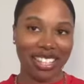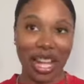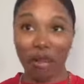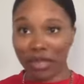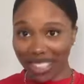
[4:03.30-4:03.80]

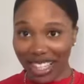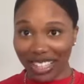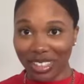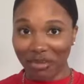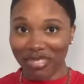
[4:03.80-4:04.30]
empty
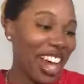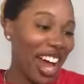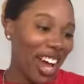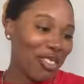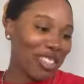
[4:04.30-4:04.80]
item that
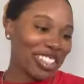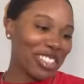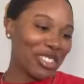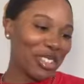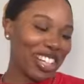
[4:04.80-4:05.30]
I've been
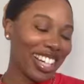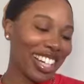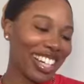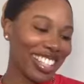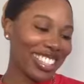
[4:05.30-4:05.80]

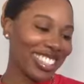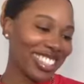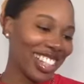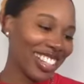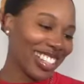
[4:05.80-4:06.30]
enjoying
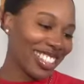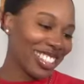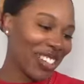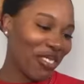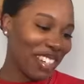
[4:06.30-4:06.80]
is this
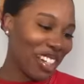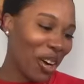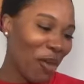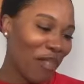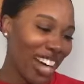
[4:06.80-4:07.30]

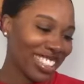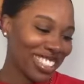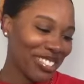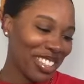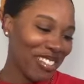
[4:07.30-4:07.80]
Aveeno
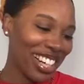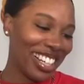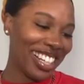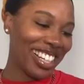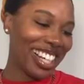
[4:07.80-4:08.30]
Positively
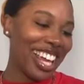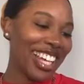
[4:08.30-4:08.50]
Radiant